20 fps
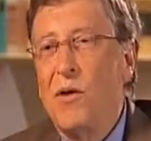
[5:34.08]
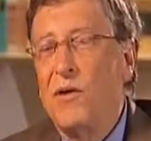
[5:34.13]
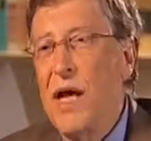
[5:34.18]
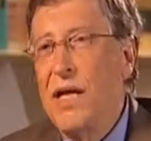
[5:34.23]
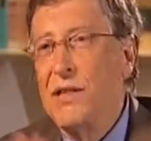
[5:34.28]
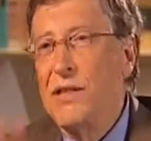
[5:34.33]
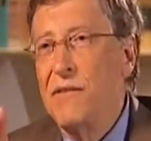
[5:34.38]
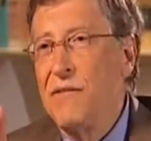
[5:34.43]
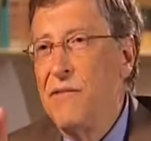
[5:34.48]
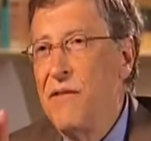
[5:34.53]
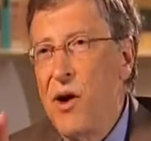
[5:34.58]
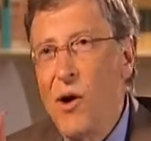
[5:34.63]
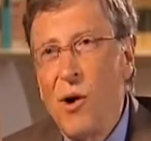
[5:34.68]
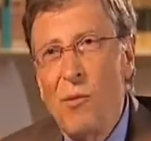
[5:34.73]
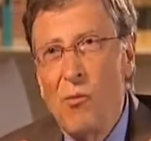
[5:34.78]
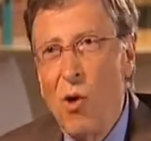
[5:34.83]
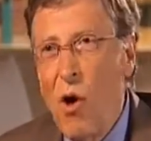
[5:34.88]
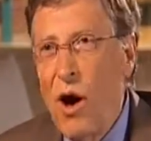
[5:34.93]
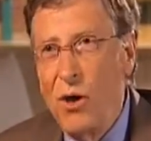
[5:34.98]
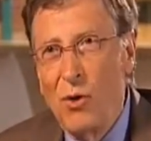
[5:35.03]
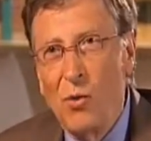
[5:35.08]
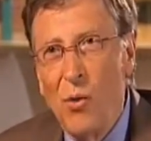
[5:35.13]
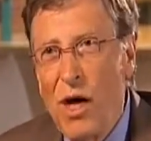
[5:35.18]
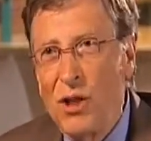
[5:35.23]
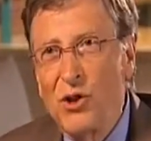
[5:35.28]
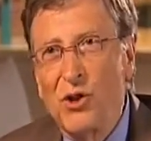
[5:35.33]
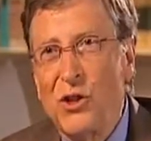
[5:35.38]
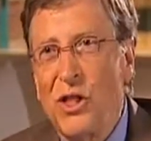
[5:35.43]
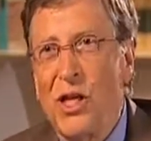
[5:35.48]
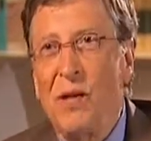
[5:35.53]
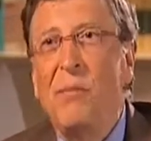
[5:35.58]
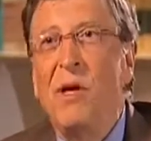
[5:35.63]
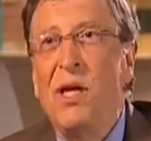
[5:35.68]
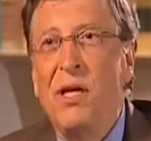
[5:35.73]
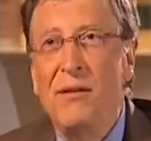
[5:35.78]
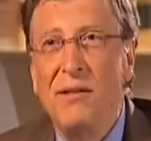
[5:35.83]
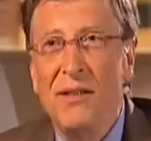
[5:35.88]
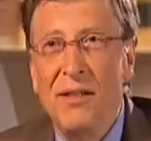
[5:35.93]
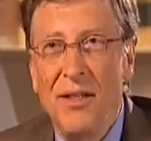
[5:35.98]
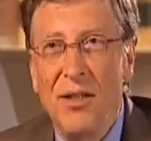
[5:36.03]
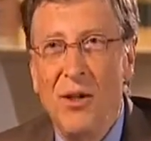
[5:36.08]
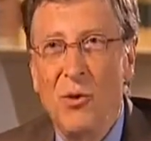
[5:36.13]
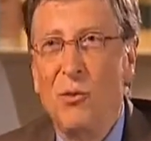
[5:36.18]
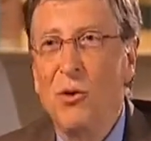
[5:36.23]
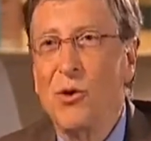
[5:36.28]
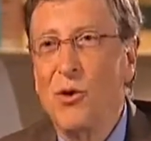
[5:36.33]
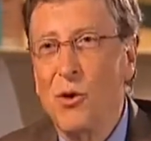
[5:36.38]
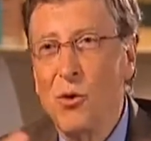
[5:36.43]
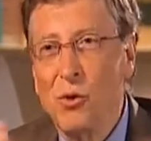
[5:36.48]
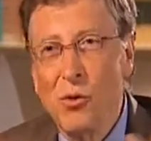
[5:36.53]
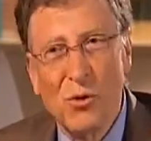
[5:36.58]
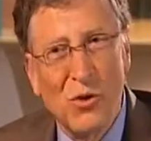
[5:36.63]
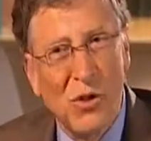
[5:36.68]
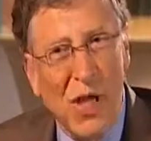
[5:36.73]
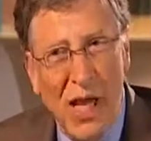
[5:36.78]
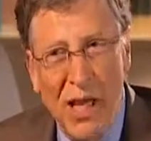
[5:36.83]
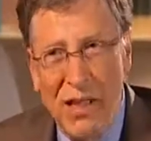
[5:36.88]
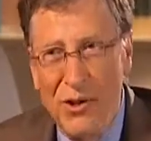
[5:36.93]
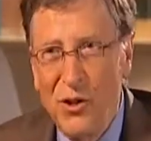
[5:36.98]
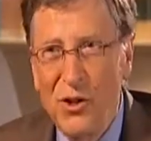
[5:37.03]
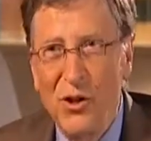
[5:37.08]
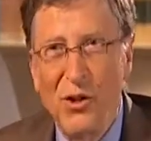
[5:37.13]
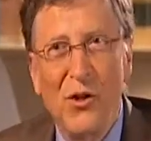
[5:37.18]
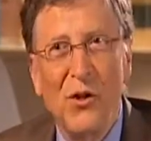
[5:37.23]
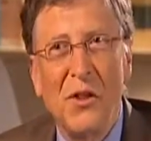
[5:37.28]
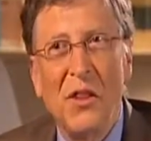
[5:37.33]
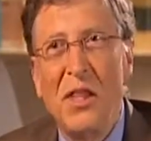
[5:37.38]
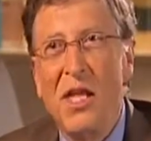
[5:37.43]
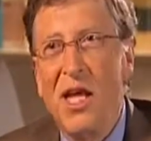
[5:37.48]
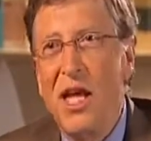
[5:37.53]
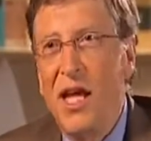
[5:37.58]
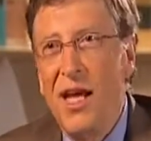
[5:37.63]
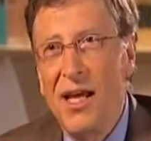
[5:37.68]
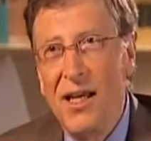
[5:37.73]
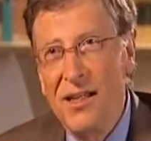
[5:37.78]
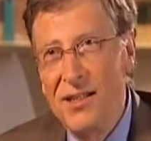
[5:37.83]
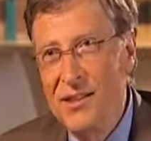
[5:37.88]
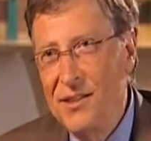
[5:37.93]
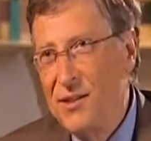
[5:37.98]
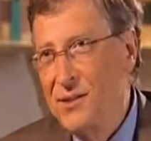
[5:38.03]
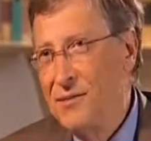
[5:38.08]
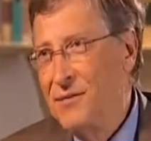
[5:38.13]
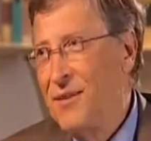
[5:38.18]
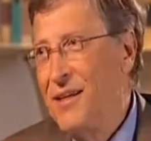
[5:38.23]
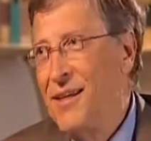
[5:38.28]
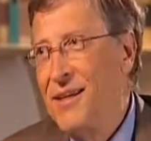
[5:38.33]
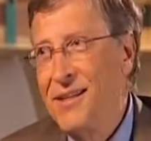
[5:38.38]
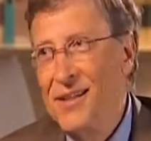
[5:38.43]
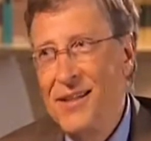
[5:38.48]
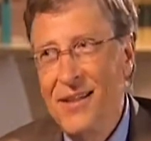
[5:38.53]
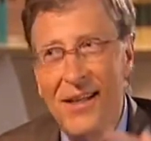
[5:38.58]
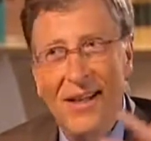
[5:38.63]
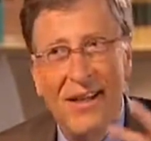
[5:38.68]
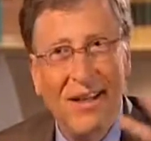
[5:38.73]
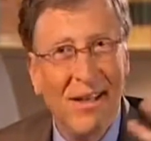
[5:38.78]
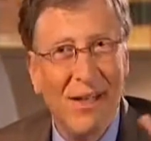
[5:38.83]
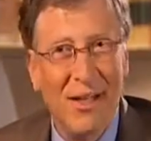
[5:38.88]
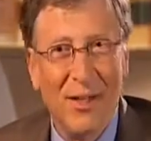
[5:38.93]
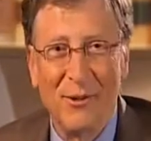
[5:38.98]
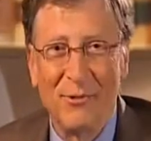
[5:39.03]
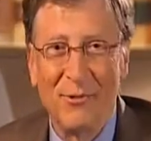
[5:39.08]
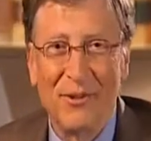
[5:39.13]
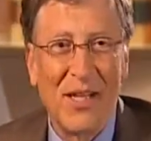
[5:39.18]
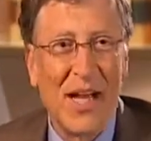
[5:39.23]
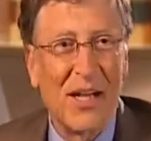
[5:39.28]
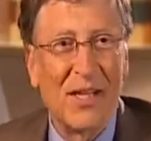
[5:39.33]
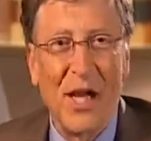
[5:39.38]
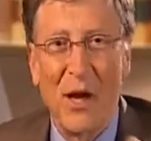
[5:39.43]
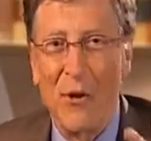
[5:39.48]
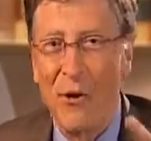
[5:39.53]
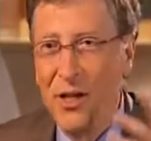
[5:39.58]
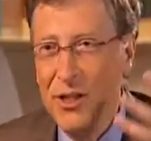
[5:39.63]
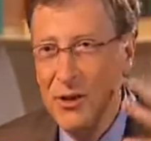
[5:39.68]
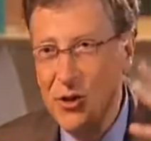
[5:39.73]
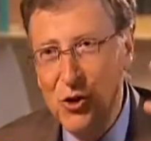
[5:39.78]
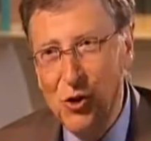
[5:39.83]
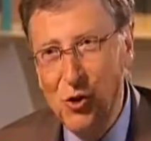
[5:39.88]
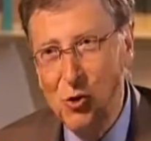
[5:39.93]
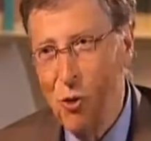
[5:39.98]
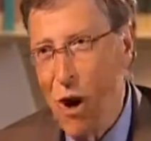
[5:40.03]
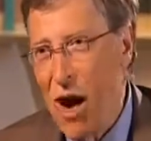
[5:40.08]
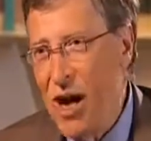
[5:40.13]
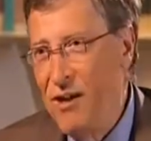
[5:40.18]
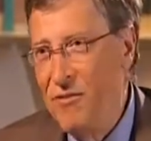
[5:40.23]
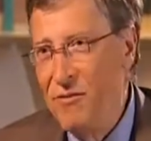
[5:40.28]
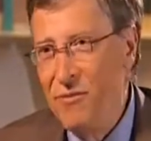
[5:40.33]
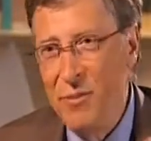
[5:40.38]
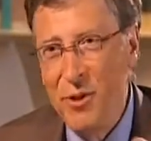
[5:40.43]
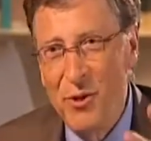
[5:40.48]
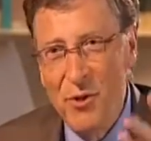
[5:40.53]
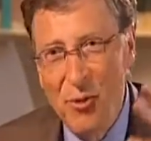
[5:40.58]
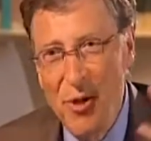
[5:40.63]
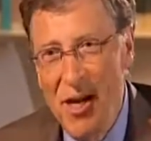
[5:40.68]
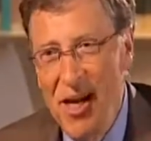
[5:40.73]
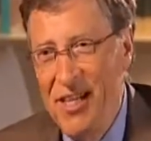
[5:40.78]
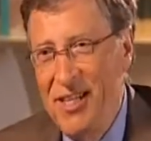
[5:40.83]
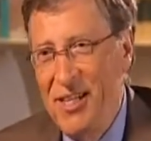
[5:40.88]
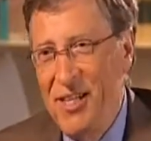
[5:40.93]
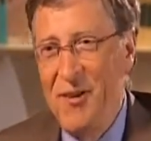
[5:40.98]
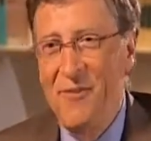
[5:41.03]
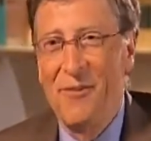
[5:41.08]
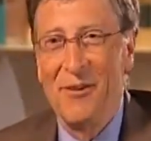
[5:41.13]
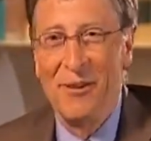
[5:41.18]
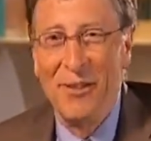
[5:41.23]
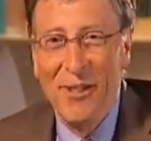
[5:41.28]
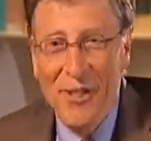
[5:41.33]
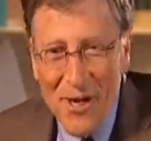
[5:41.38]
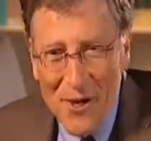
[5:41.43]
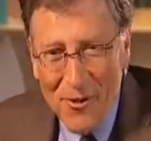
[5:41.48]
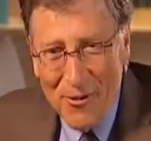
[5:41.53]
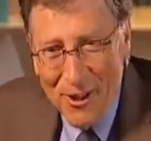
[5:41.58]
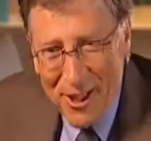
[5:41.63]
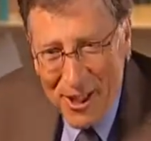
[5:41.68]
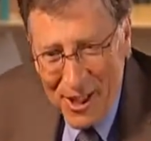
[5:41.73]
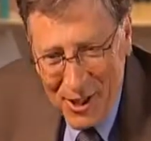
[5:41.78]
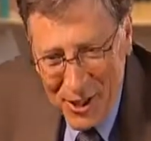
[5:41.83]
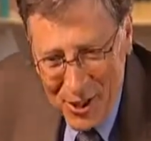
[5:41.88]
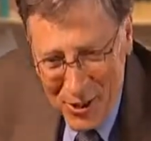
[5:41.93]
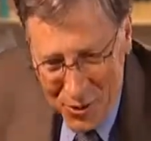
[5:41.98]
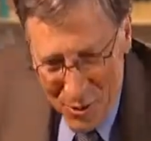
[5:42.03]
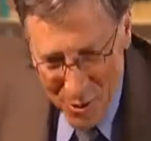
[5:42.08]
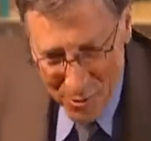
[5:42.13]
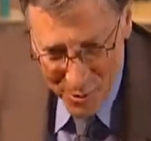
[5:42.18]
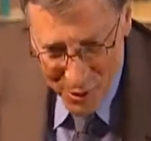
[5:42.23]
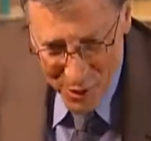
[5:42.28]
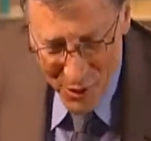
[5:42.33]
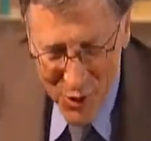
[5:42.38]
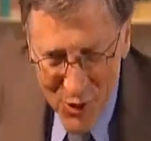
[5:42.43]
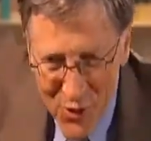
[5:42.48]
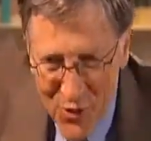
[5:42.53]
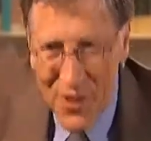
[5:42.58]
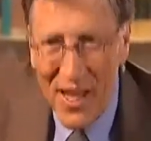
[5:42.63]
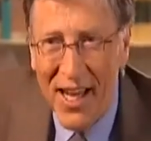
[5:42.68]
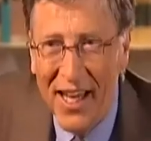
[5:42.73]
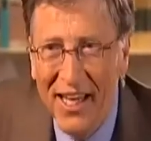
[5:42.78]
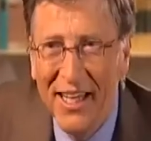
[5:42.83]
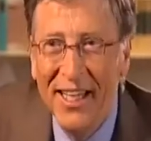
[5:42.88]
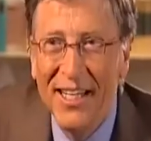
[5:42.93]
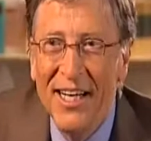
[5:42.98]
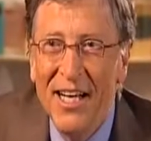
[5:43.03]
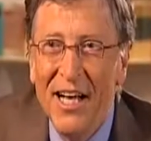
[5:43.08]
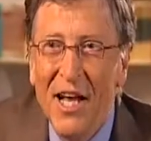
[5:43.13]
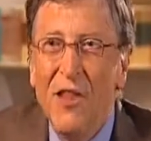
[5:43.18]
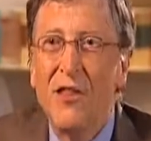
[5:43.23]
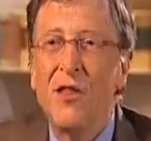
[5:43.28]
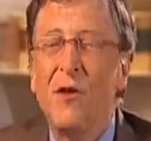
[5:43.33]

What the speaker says: Well, that's a very broad question. I mean, you know, were the Crusades a good thing? Is, you know, sectarian strife between different religious groups a good thing?